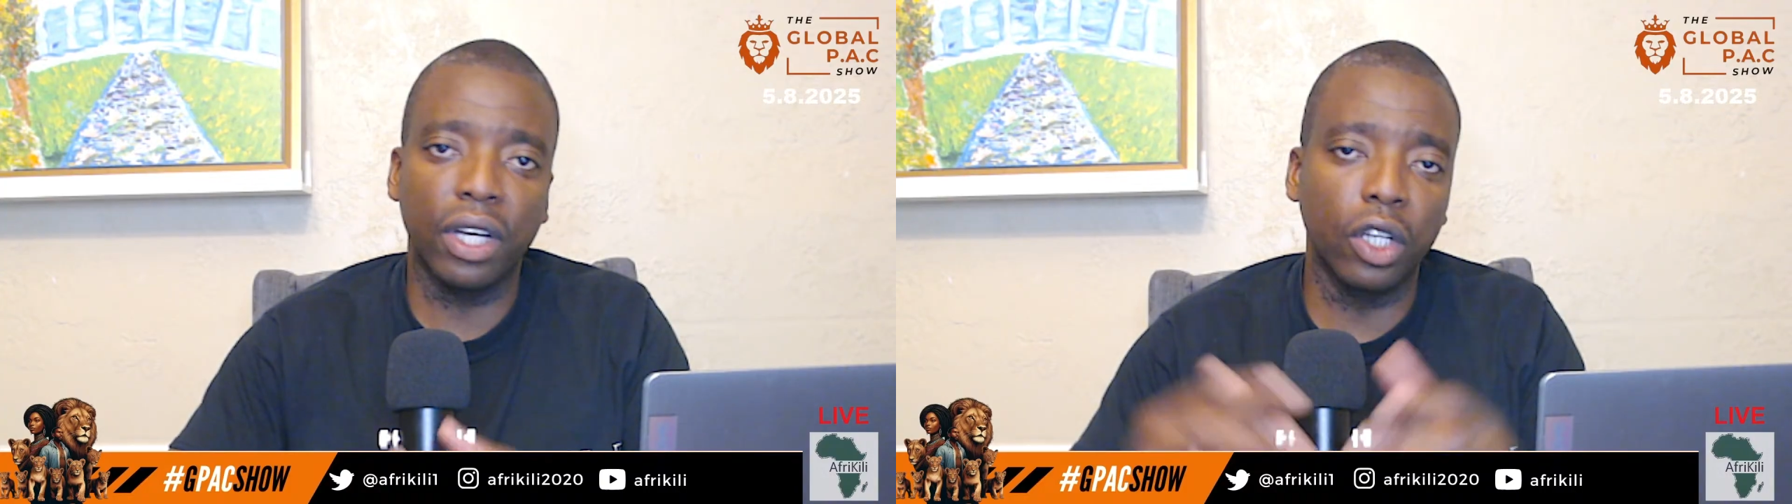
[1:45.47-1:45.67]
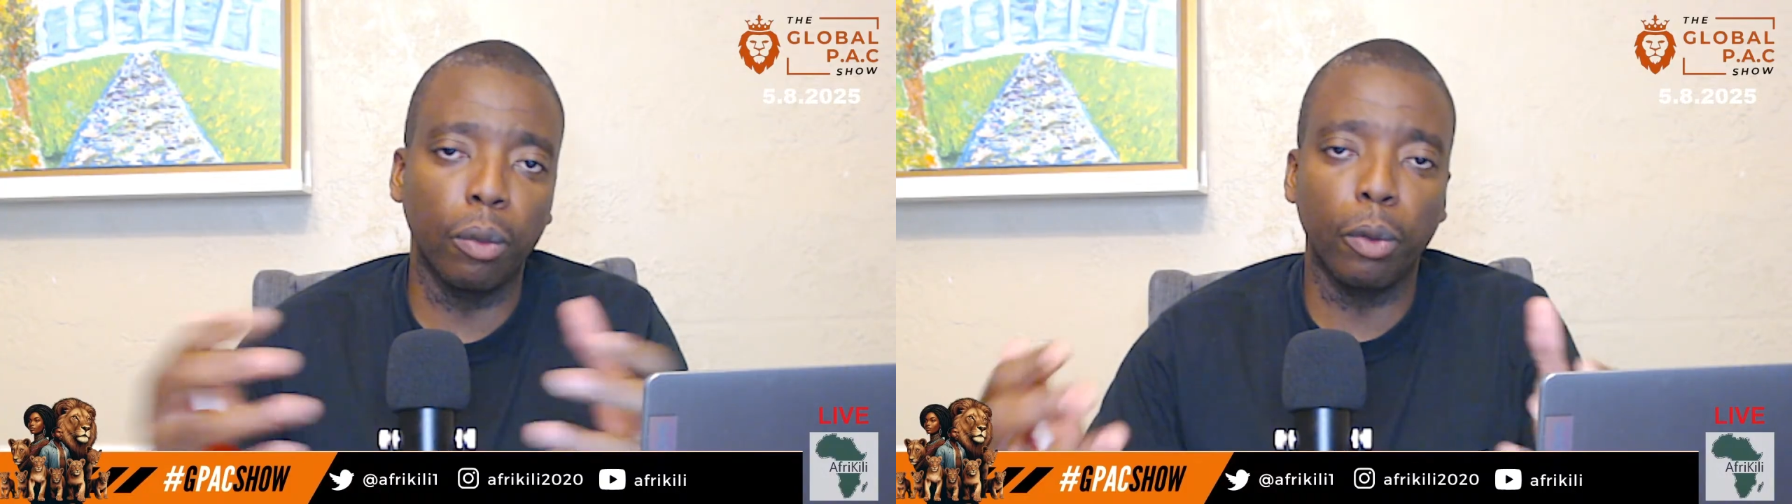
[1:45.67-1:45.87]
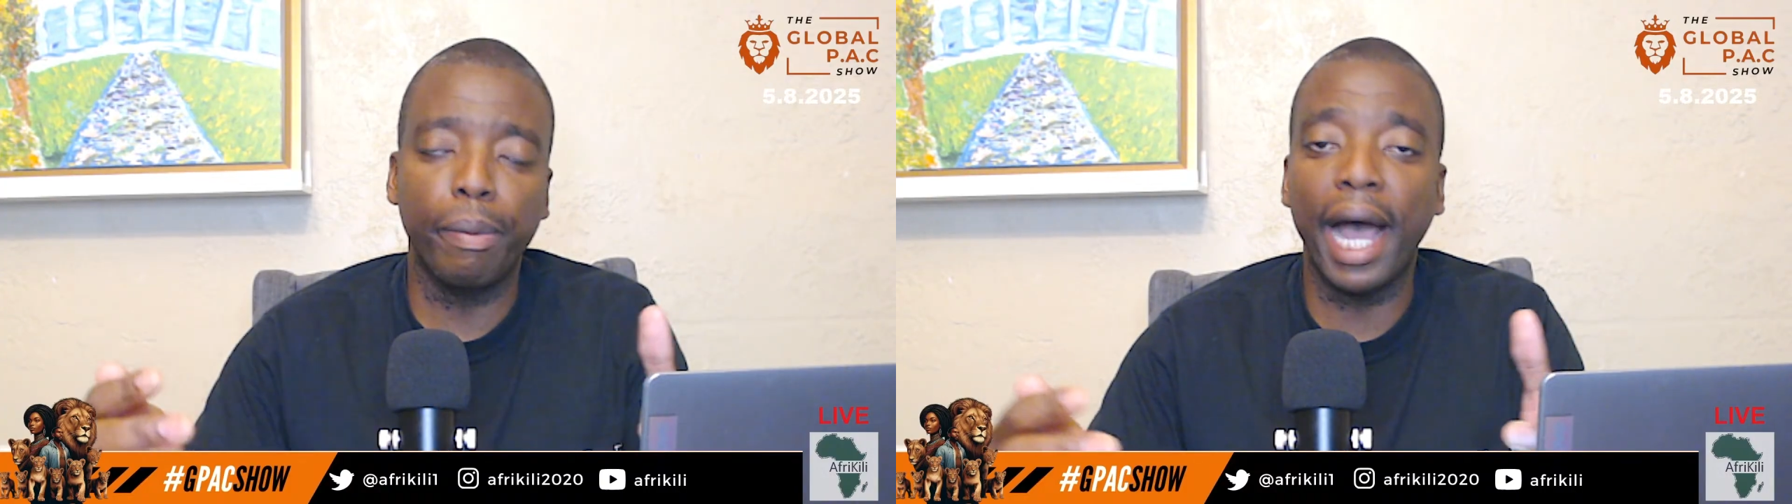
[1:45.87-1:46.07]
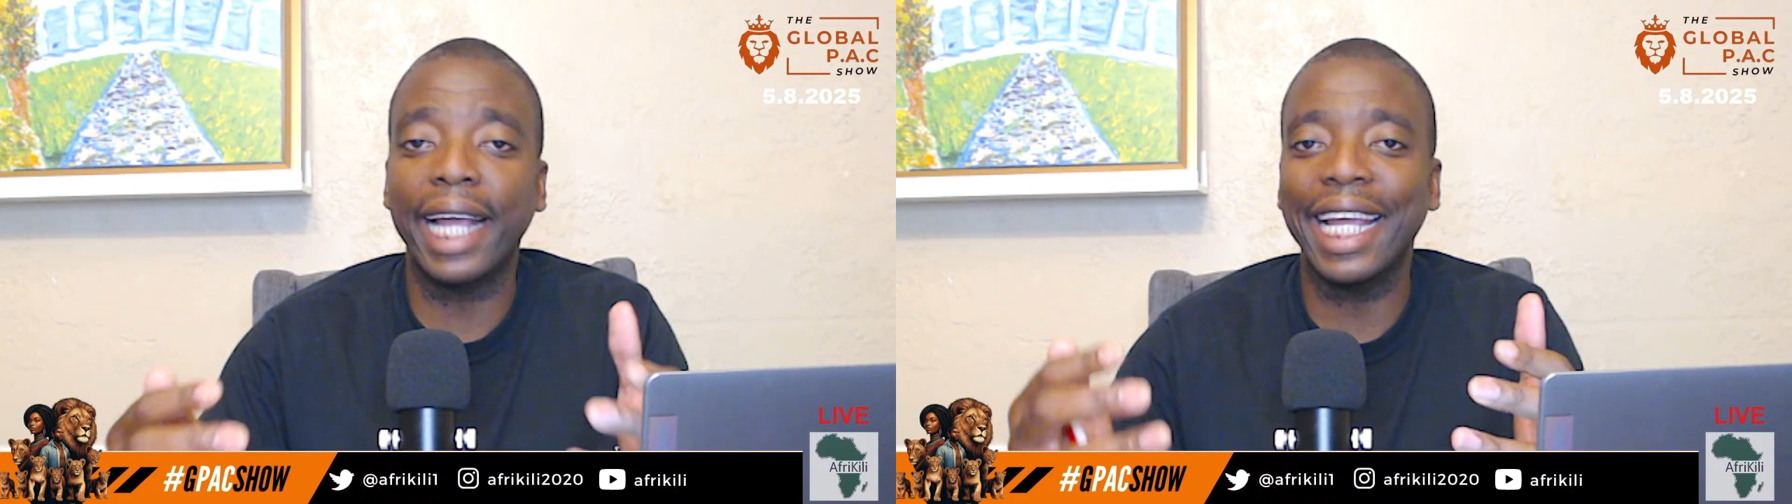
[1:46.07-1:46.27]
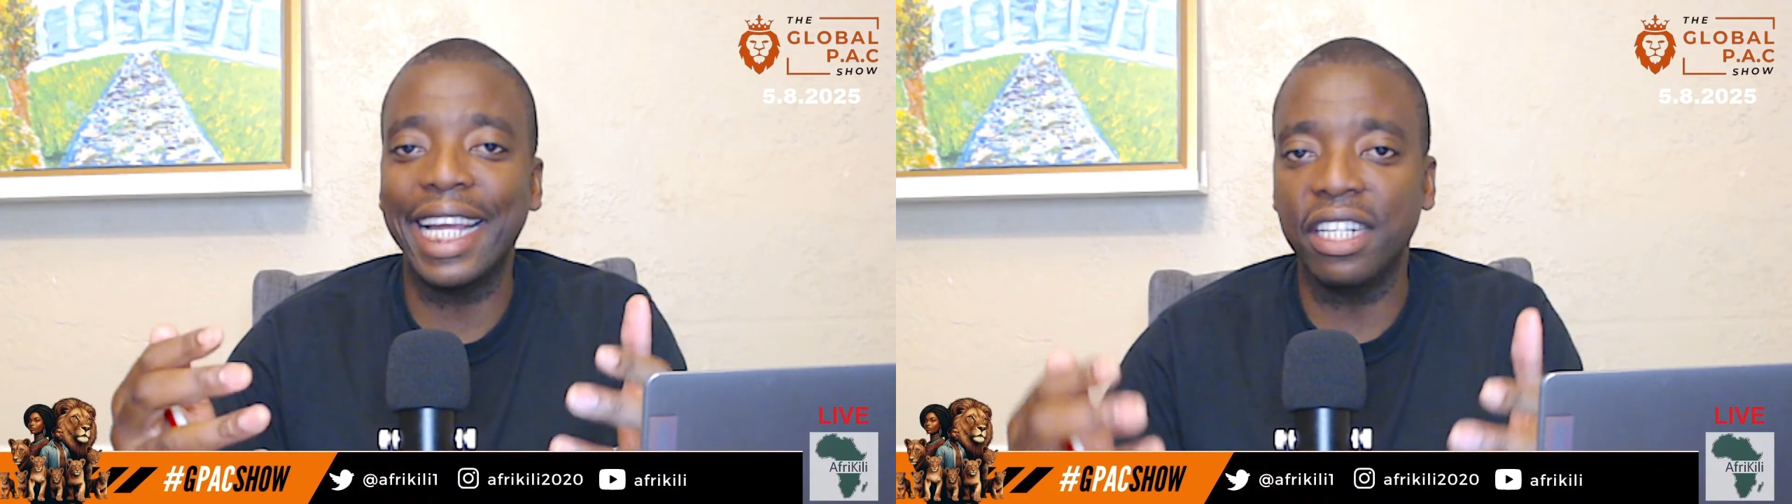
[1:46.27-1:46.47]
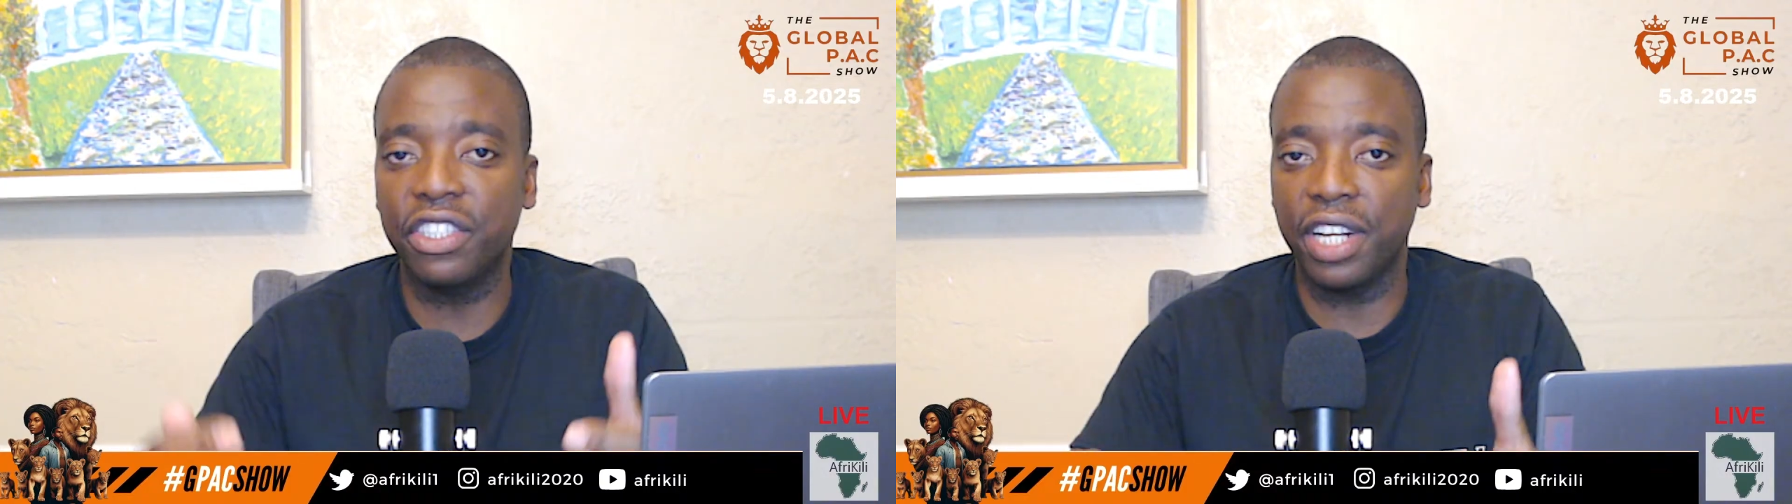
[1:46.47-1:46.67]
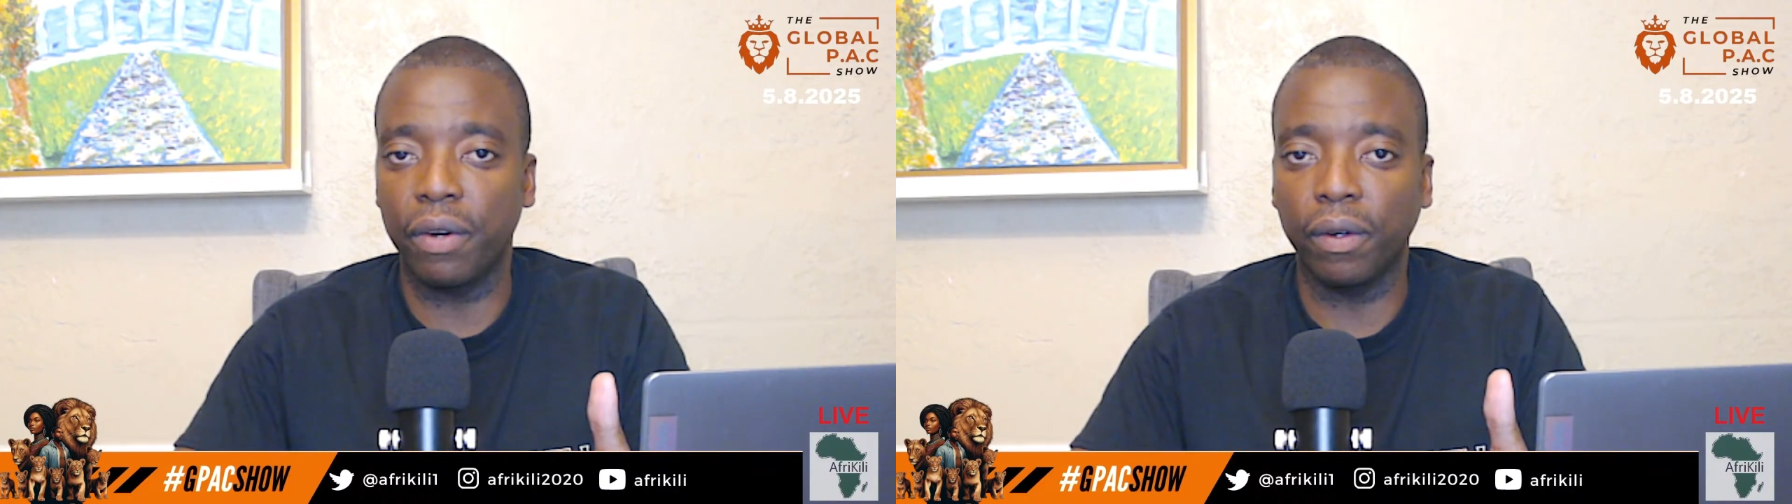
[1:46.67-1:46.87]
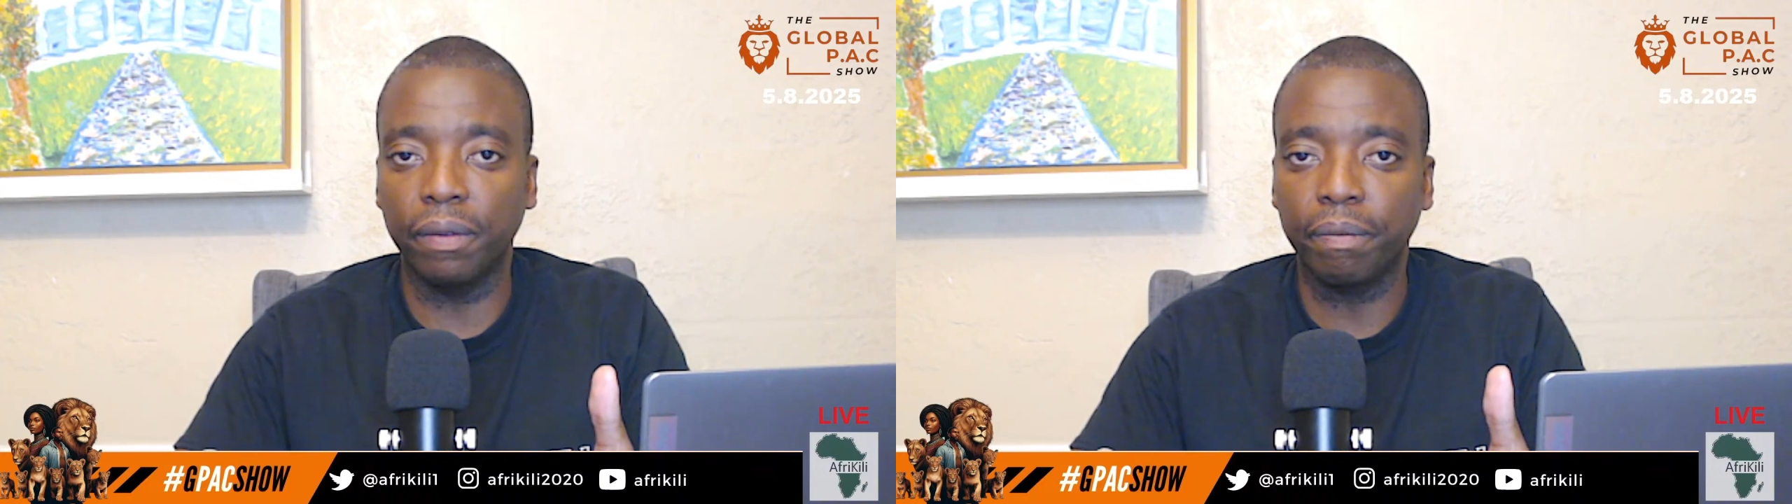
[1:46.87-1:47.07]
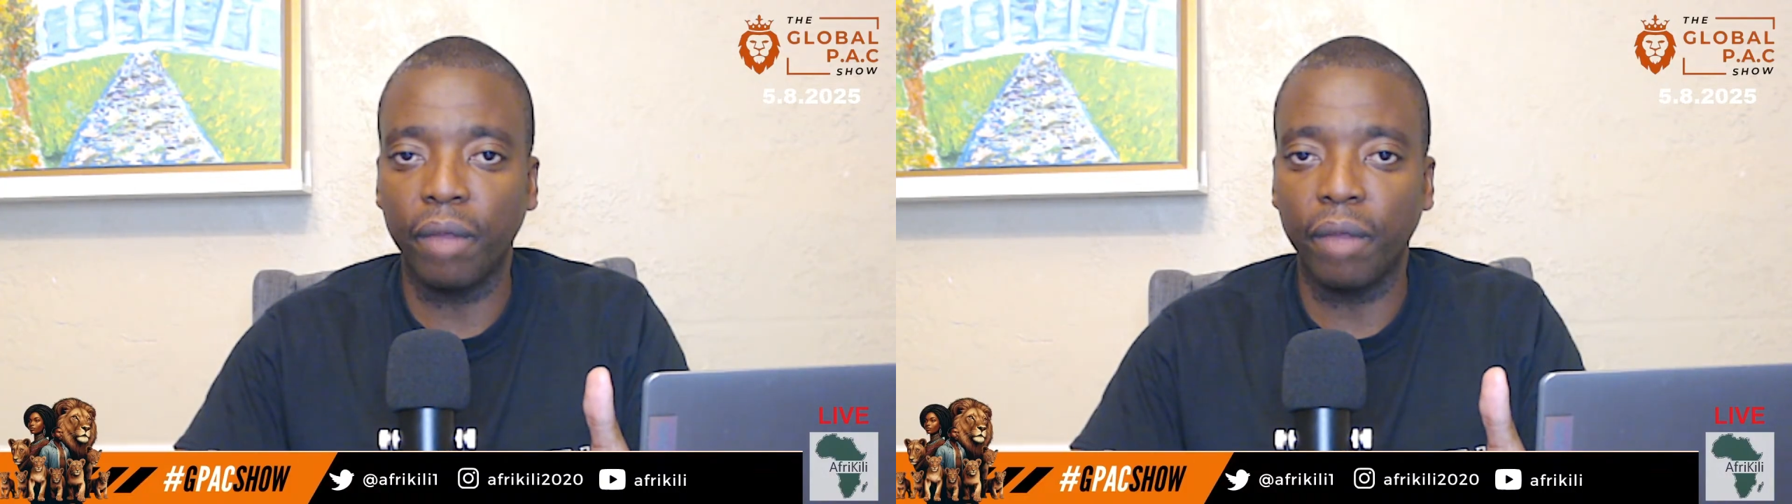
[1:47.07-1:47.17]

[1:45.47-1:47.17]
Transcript: global PAC in general?